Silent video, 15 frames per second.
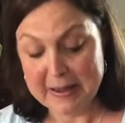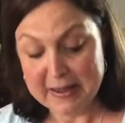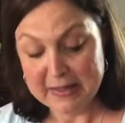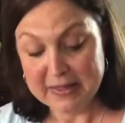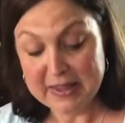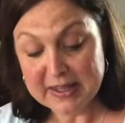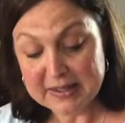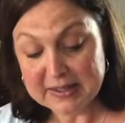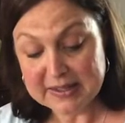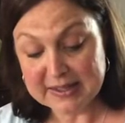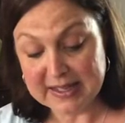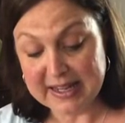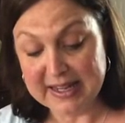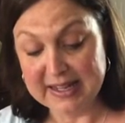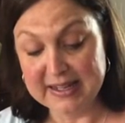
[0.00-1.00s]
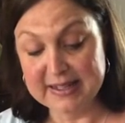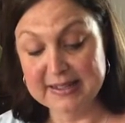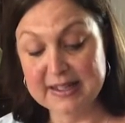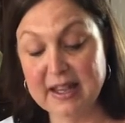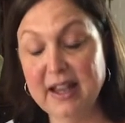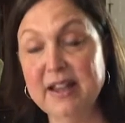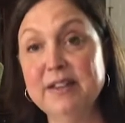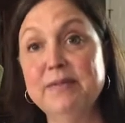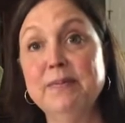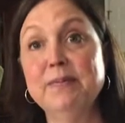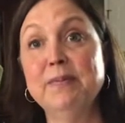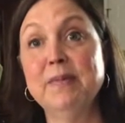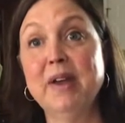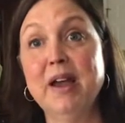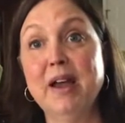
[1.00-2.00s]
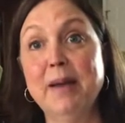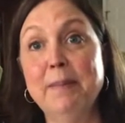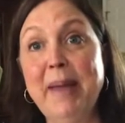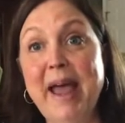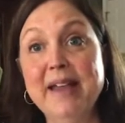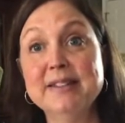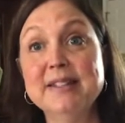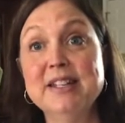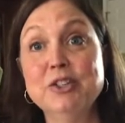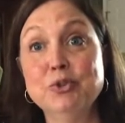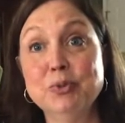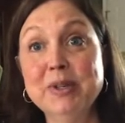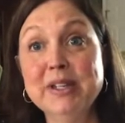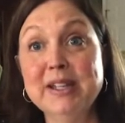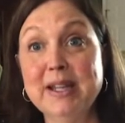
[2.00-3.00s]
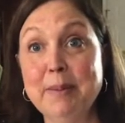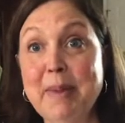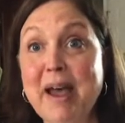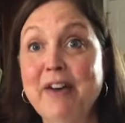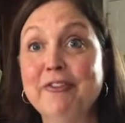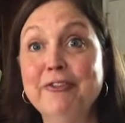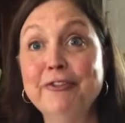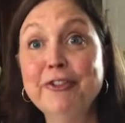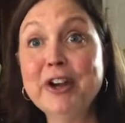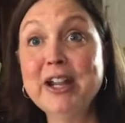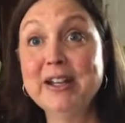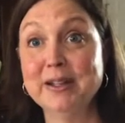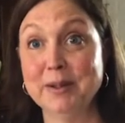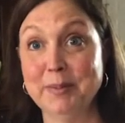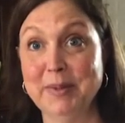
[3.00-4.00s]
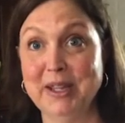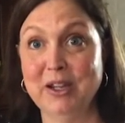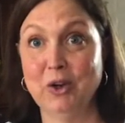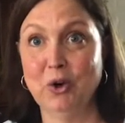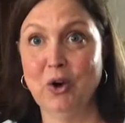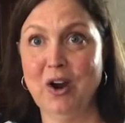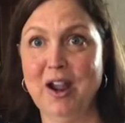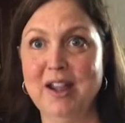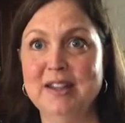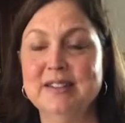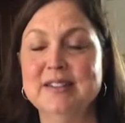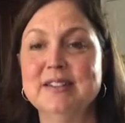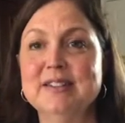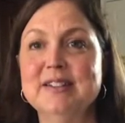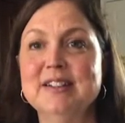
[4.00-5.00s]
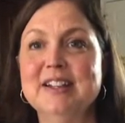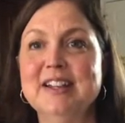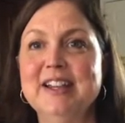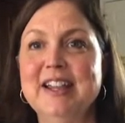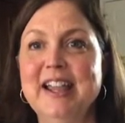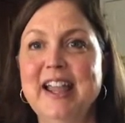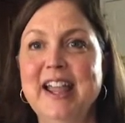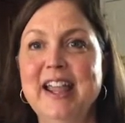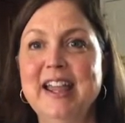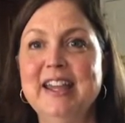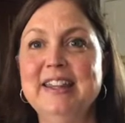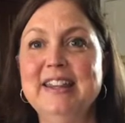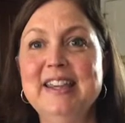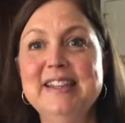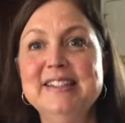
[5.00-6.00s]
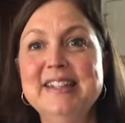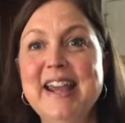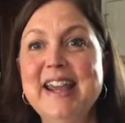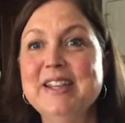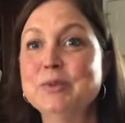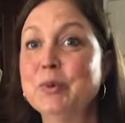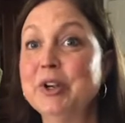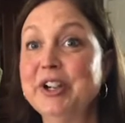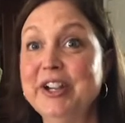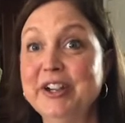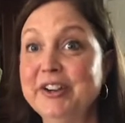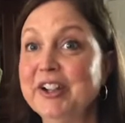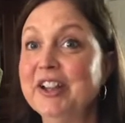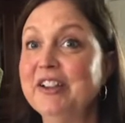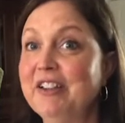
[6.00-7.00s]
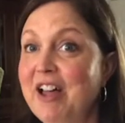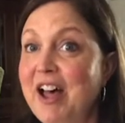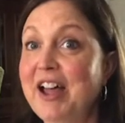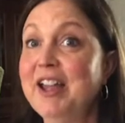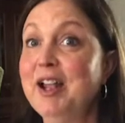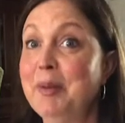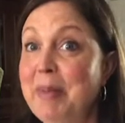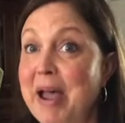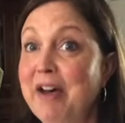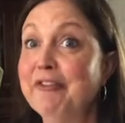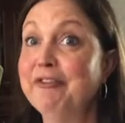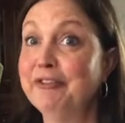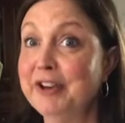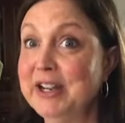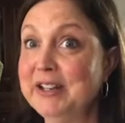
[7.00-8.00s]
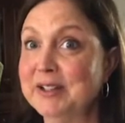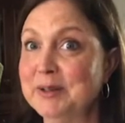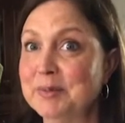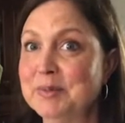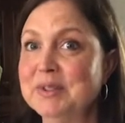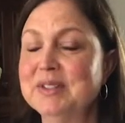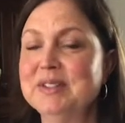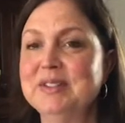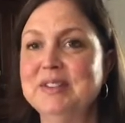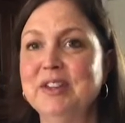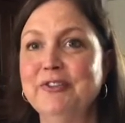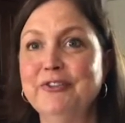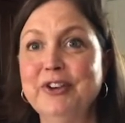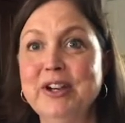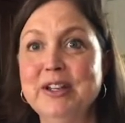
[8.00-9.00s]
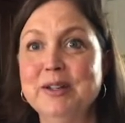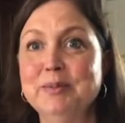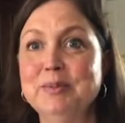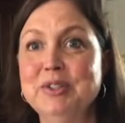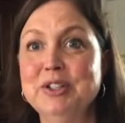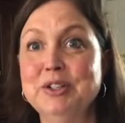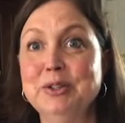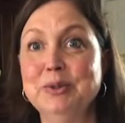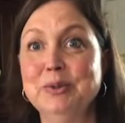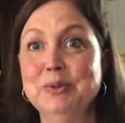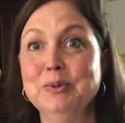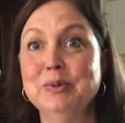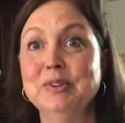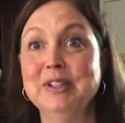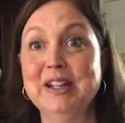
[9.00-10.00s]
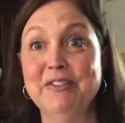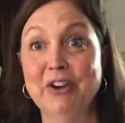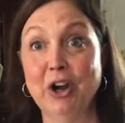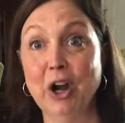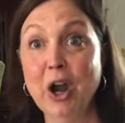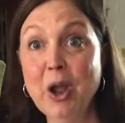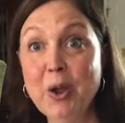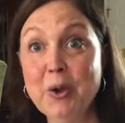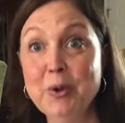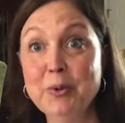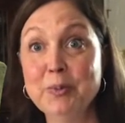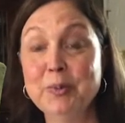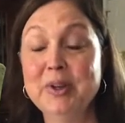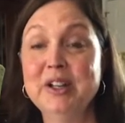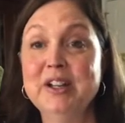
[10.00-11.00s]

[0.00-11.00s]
This is a, a passage really about freedom in Christ. And these days we're hearing a lot about freedoms the freedom to leave our home,